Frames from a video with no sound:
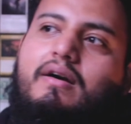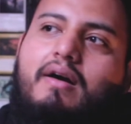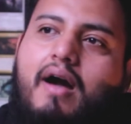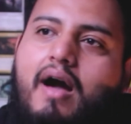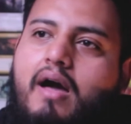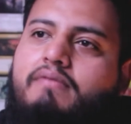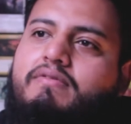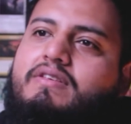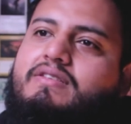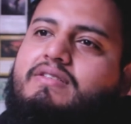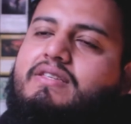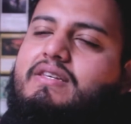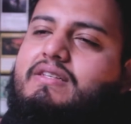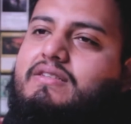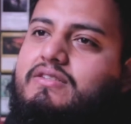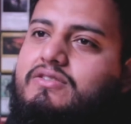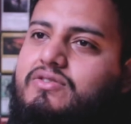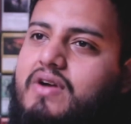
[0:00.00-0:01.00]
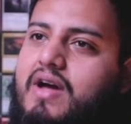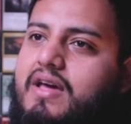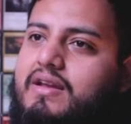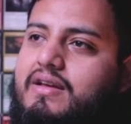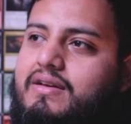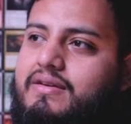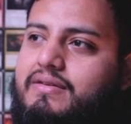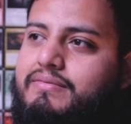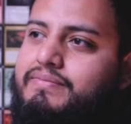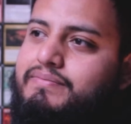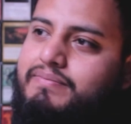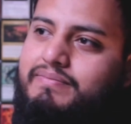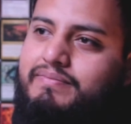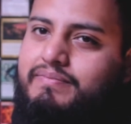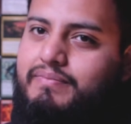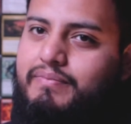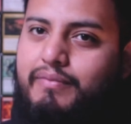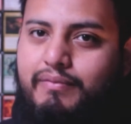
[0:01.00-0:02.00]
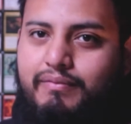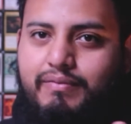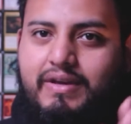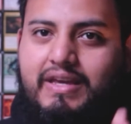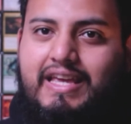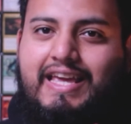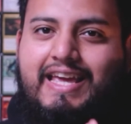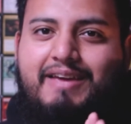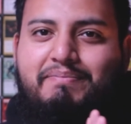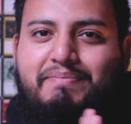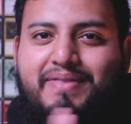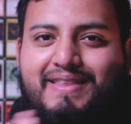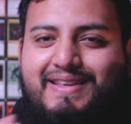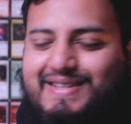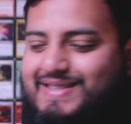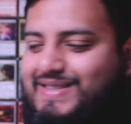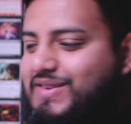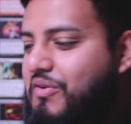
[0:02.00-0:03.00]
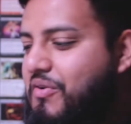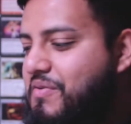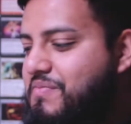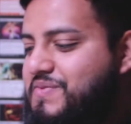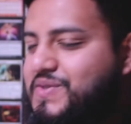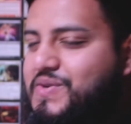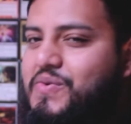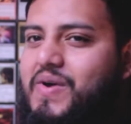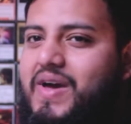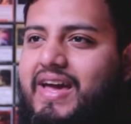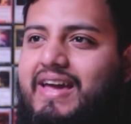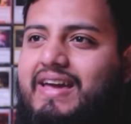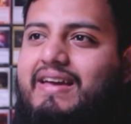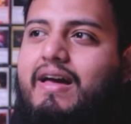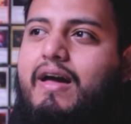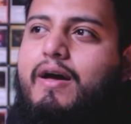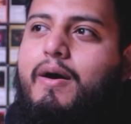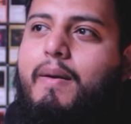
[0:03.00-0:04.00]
obviously to try to keep the storms away,